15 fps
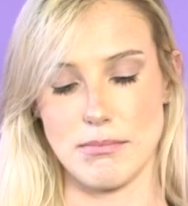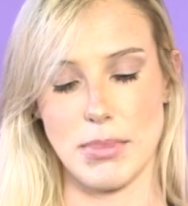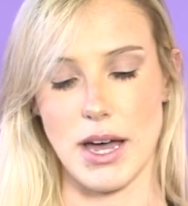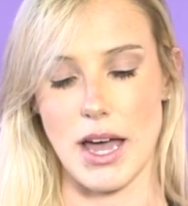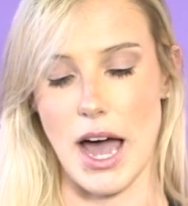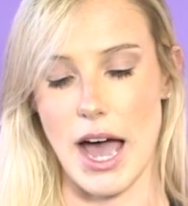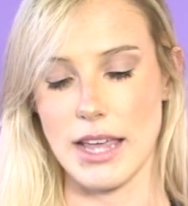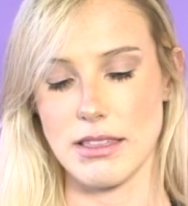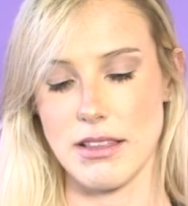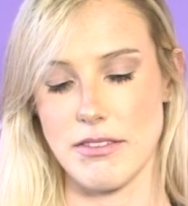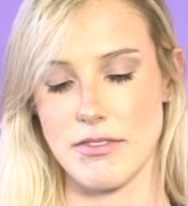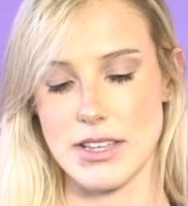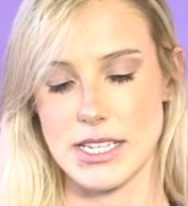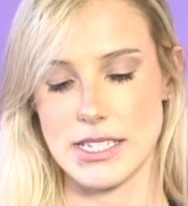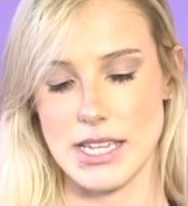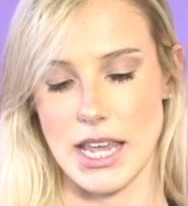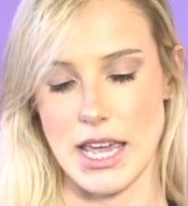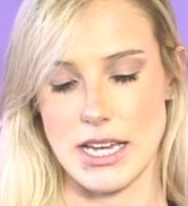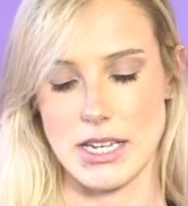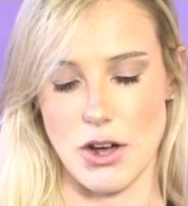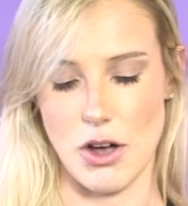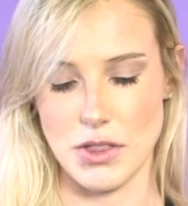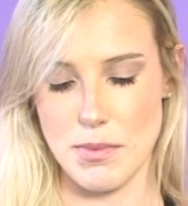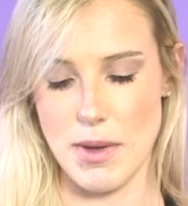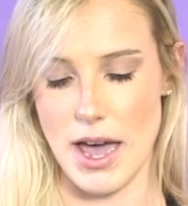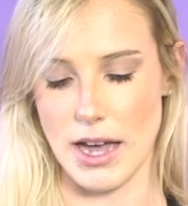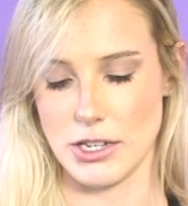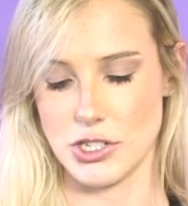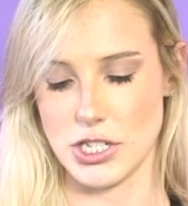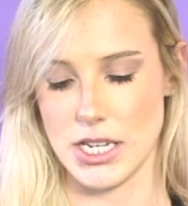But I love this, and on the
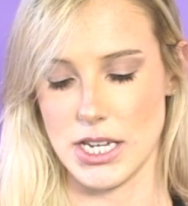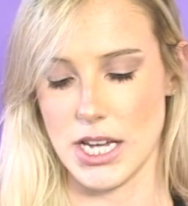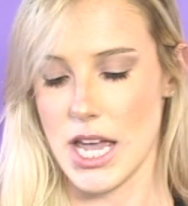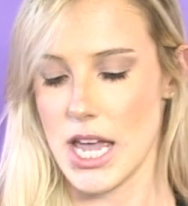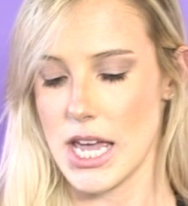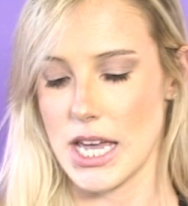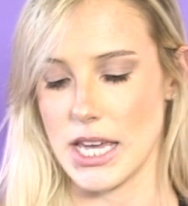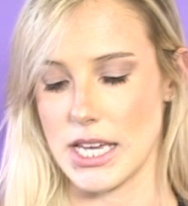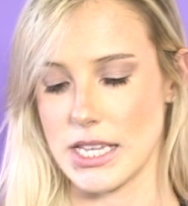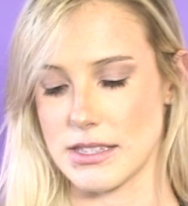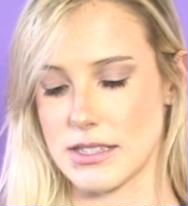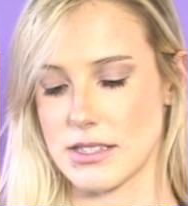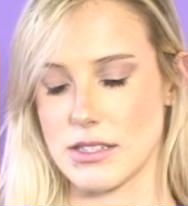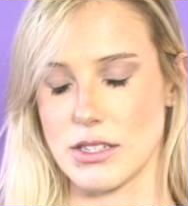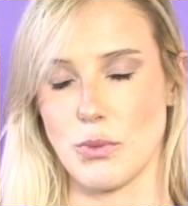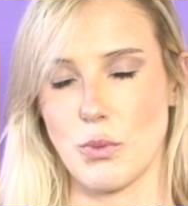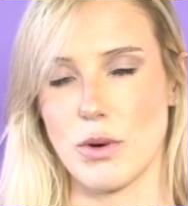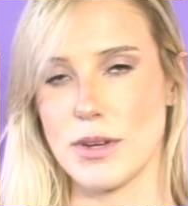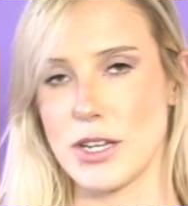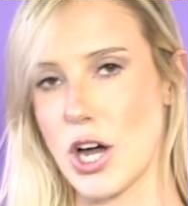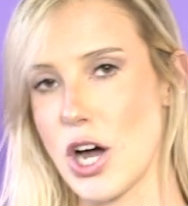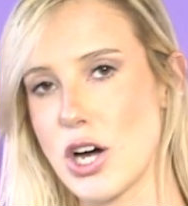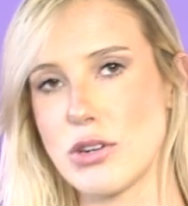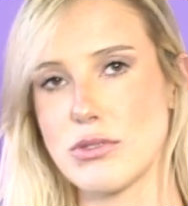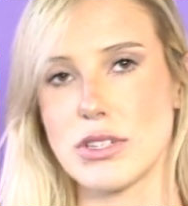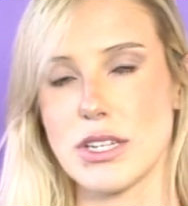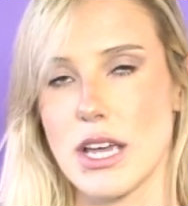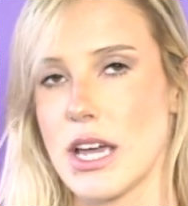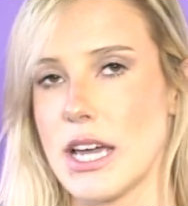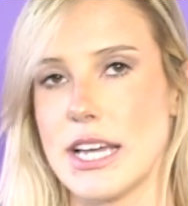packaging, it's woman owned,
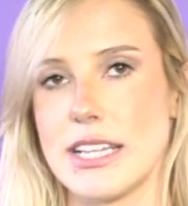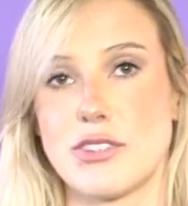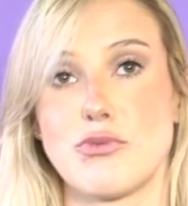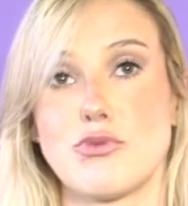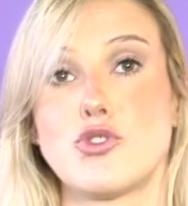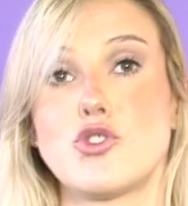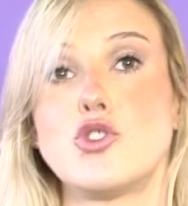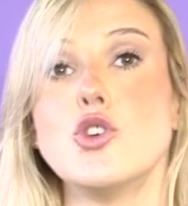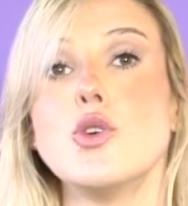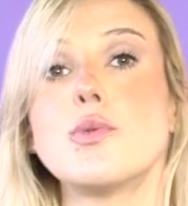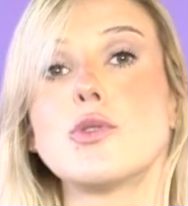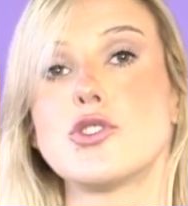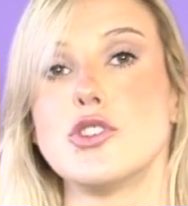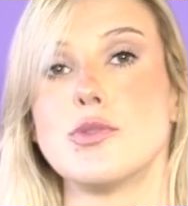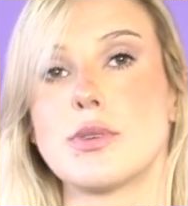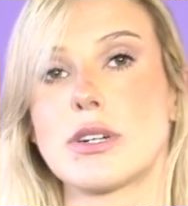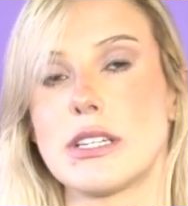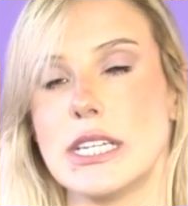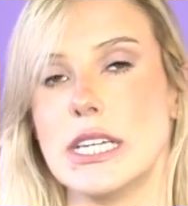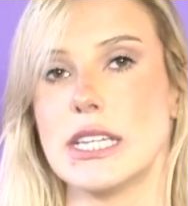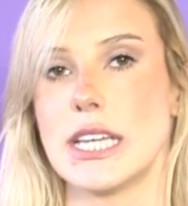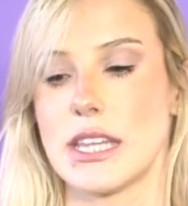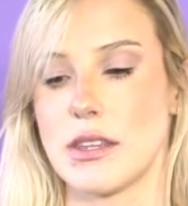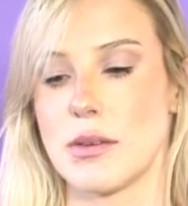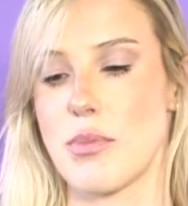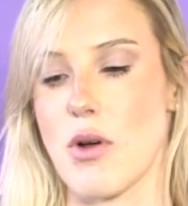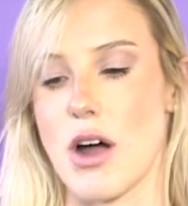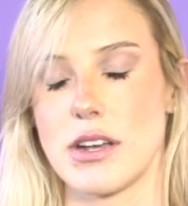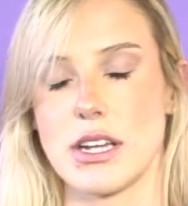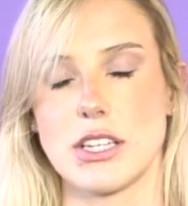it's super, super clean, like the
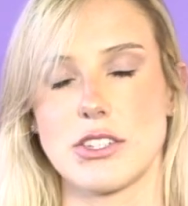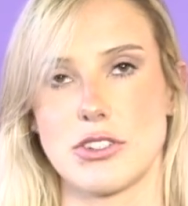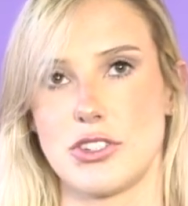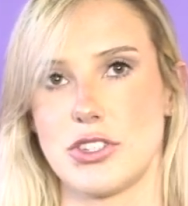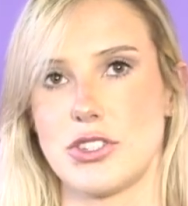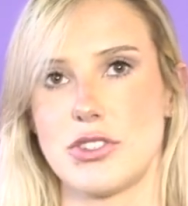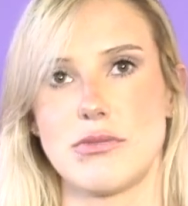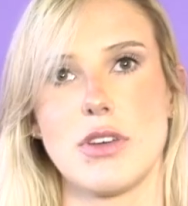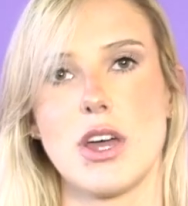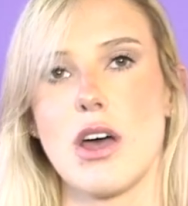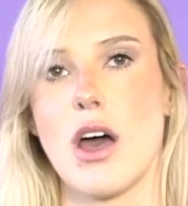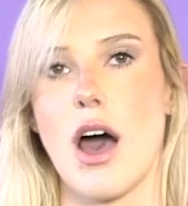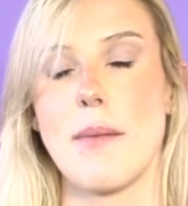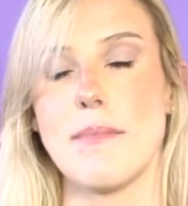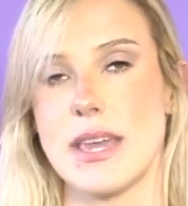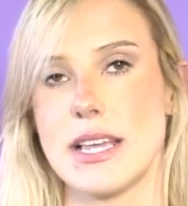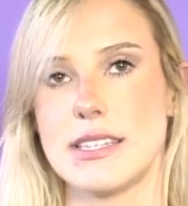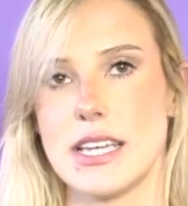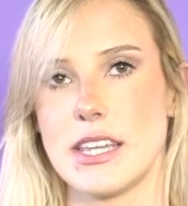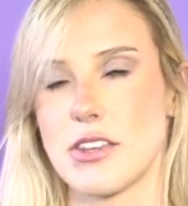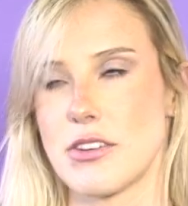products are just amazing,